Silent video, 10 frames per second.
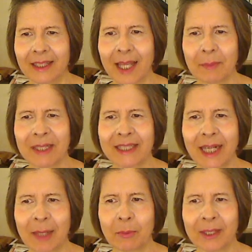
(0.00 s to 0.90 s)
Let me
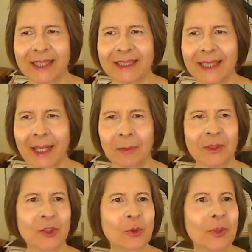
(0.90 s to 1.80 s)
type what he said.
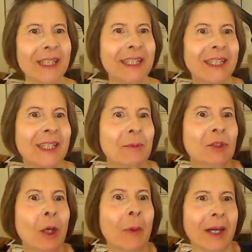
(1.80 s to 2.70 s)
The screen
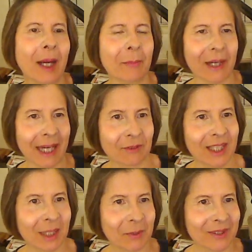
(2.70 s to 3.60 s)
keeps going up and I have
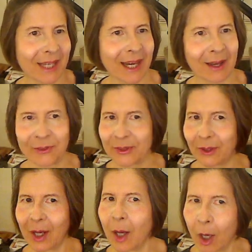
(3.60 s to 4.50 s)
to keep it down.
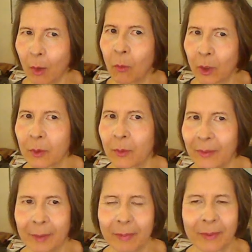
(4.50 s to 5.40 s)
So I'll work
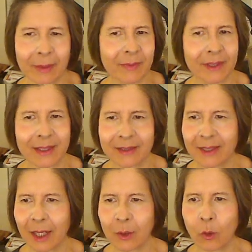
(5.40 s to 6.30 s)
with it, but
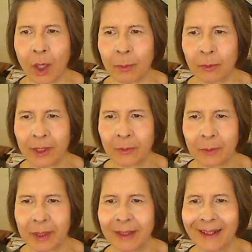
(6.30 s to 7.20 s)
it's not cooperating
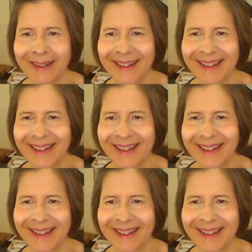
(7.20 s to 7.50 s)
with me.